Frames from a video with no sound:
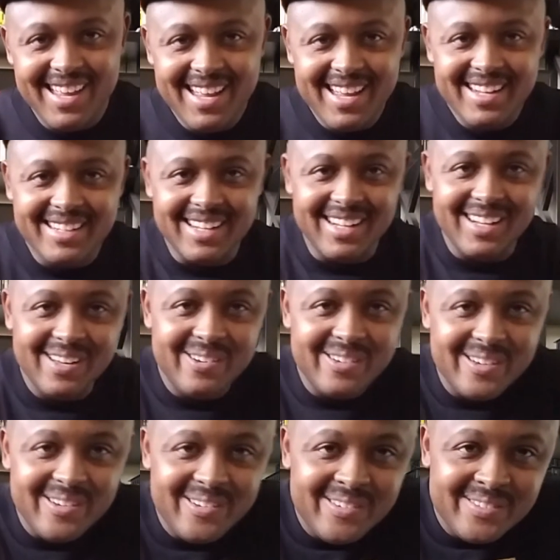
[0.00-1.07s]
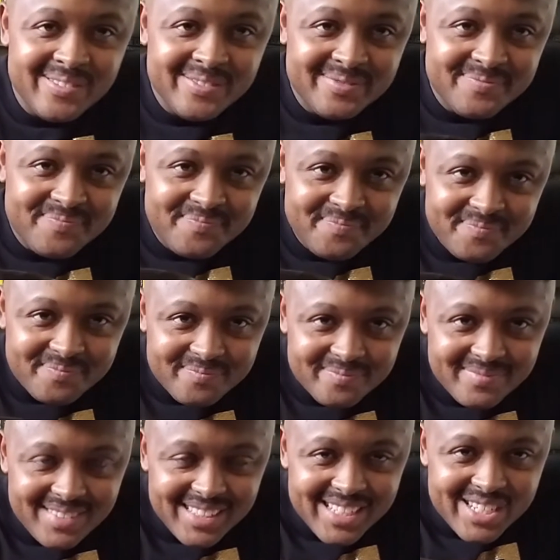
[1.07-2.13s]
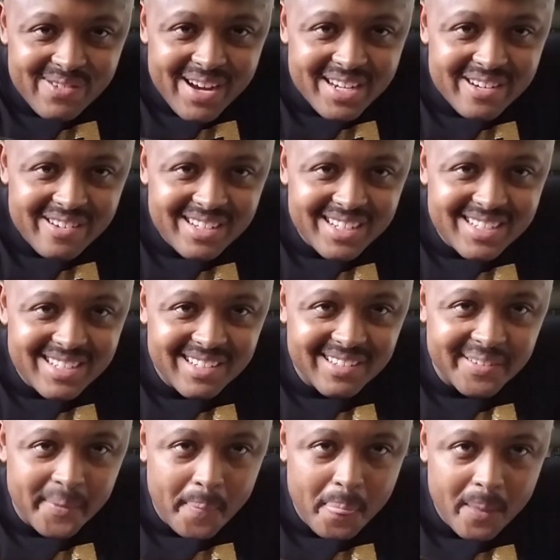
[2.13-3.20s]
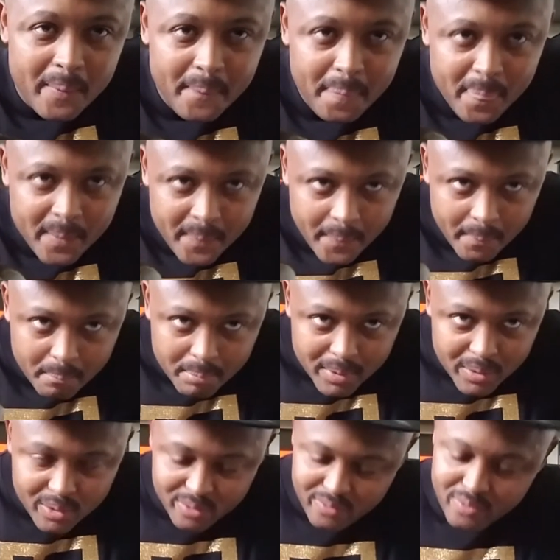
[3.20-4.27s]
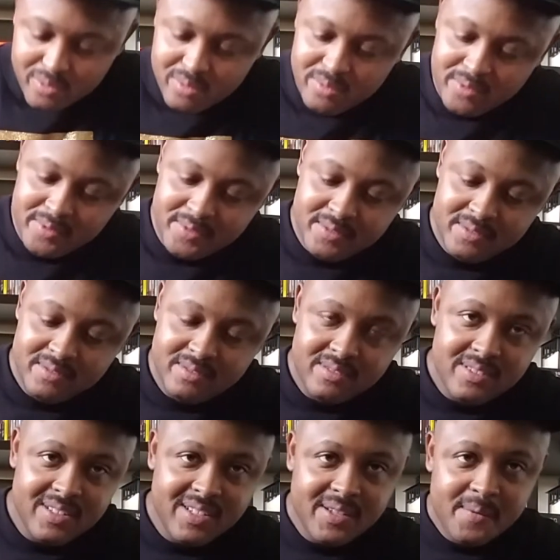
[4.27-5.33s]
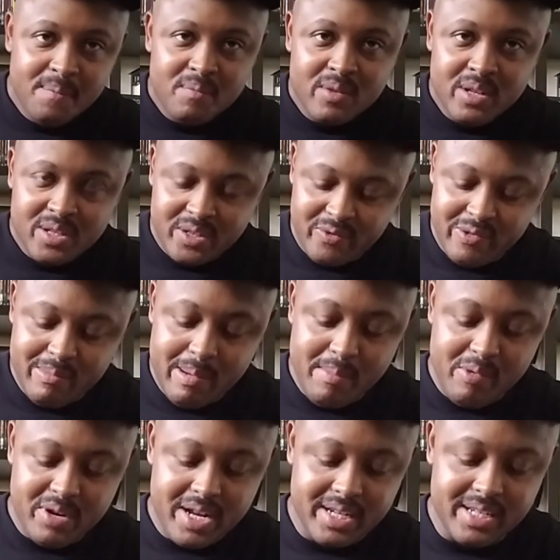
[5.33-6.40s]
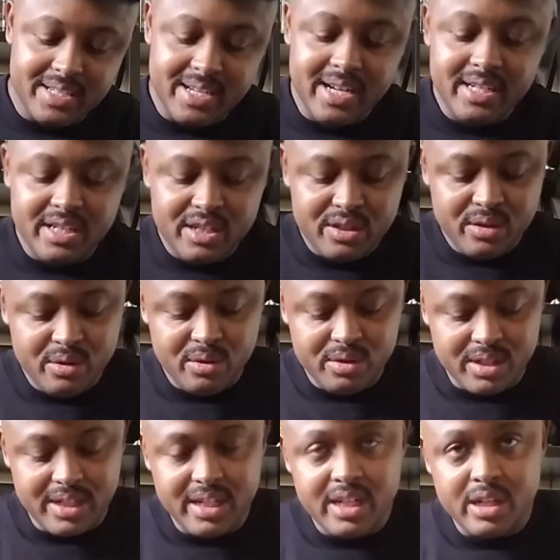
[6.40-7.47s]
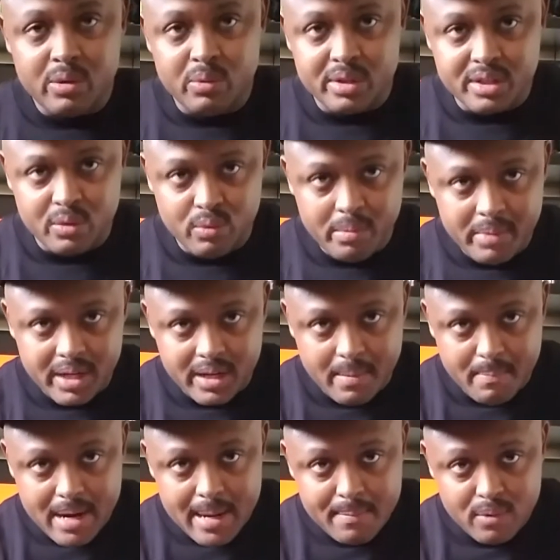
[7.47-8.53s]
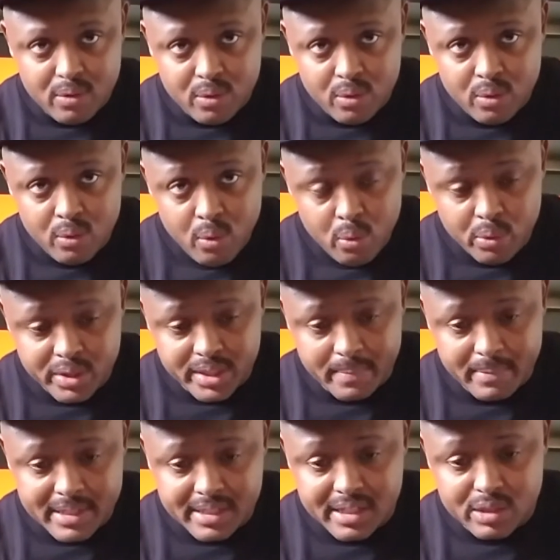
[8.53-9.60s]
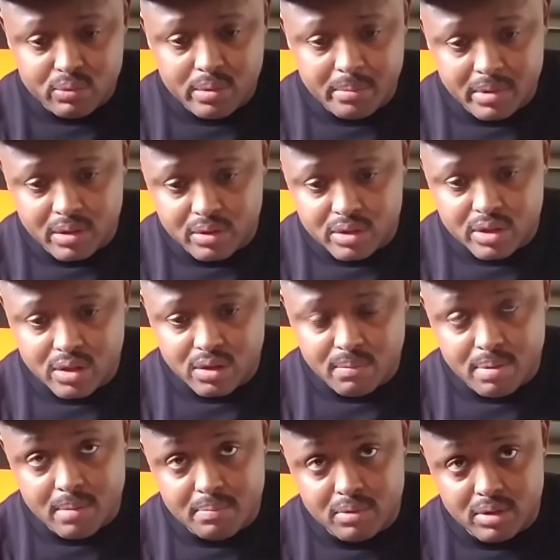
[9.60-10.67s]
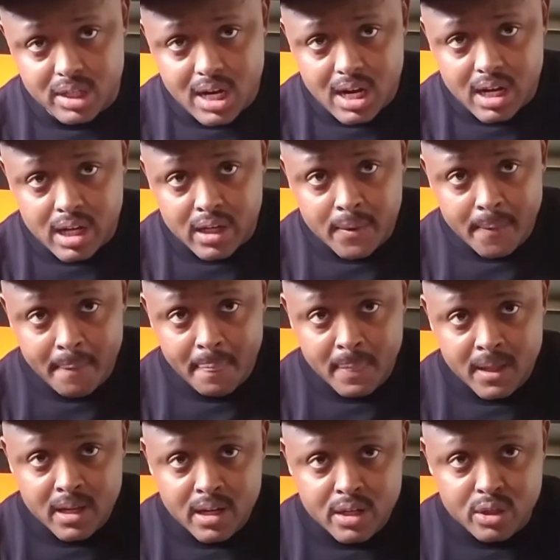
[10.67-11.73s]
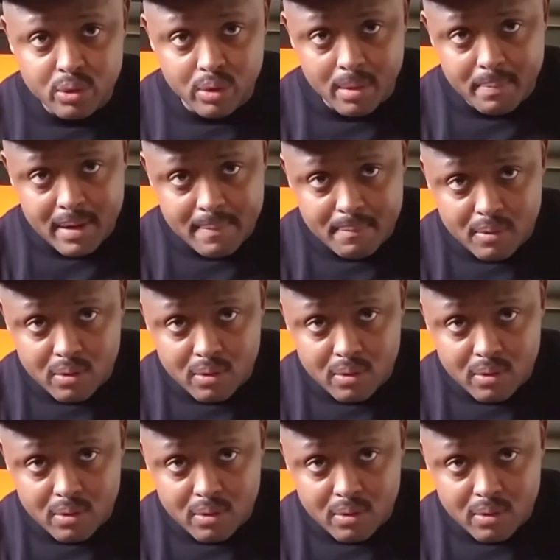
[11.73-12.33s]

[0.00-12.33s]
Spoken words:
The logo is right there in the tongue. Beautiful. So remember, when I designed these shoes, Lydia was a woman in the Bible who was a businesswoman who sold purple dye to her people